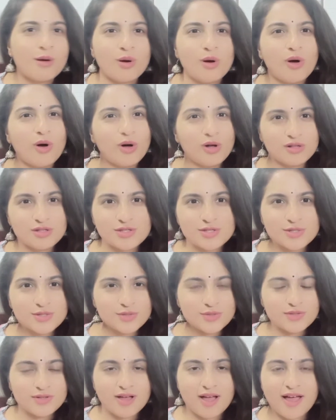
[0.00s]

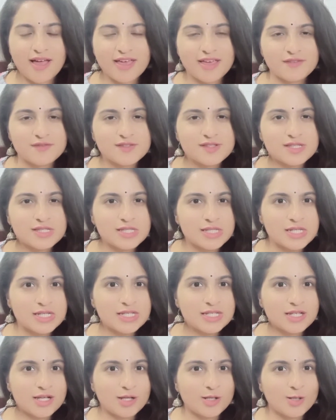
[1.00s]
Also, I have
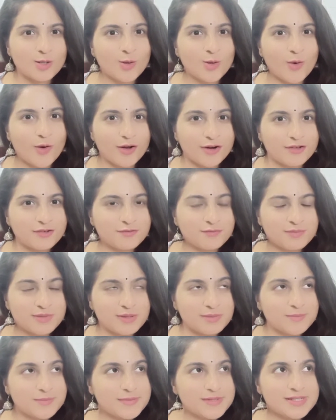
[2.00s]
seen a lot of
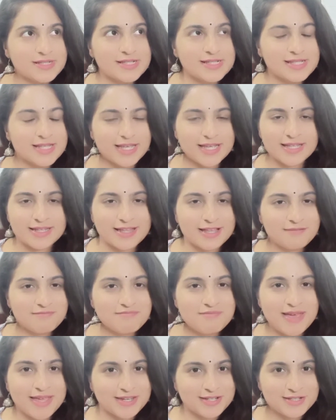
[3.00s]
people say that
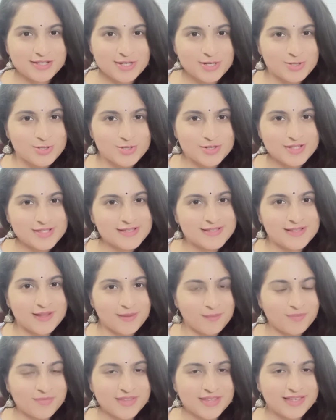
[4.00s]
meditation is
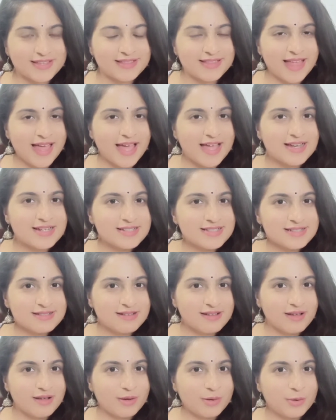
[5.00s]
something that
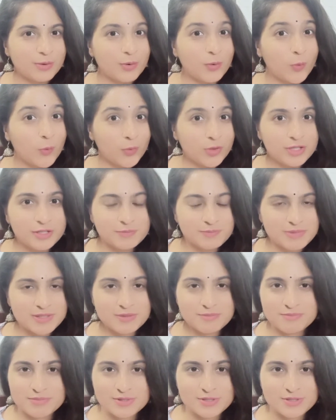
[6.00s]
old people